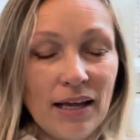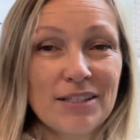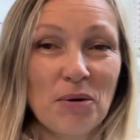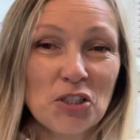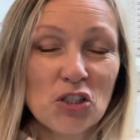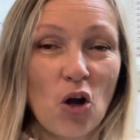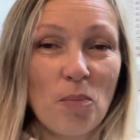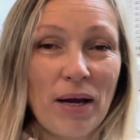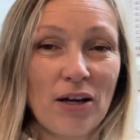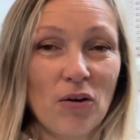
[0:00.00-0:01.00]
So I'll just
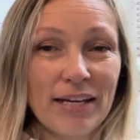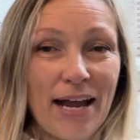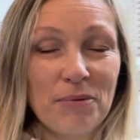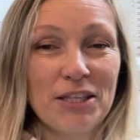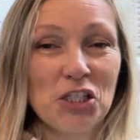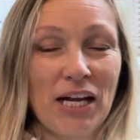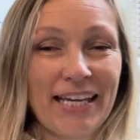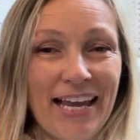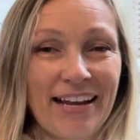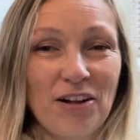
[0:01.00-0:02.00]
hop back on now with the
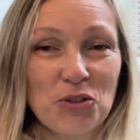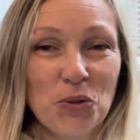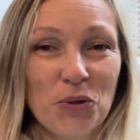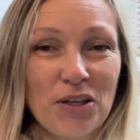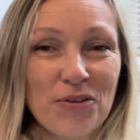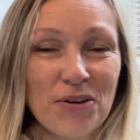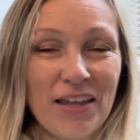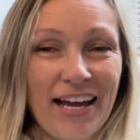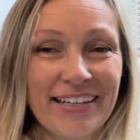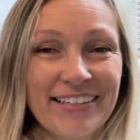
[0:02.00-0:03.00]
jacket and I'll talk you through that.